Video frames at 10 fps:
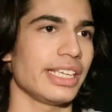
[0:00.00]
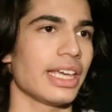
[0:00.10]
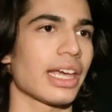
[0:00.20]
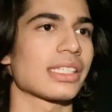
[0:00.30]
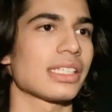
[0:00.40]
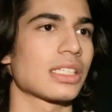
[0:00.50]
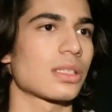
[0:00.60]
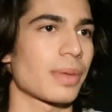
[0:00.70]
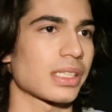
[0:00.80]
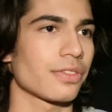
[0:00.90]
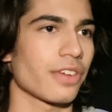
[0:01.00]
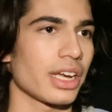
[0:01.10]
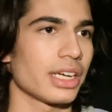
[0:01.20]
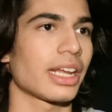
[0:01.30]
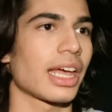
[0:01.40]
he hasn't
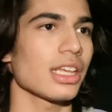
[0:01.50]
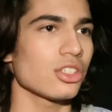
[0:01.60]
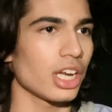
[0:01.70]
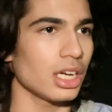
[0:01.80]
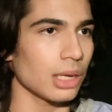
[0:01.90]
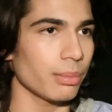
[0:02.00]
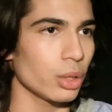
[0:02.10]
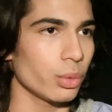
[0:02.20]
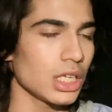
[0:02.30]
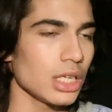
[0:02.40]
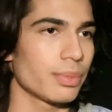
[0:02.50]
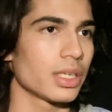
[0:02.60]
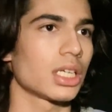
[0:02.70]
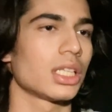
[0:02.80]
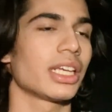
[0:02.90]
specified it as gender ambiguity,
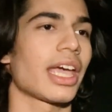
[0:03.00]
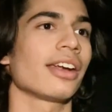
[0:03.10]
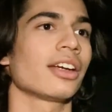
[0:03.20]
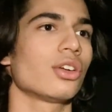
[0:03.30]
but the character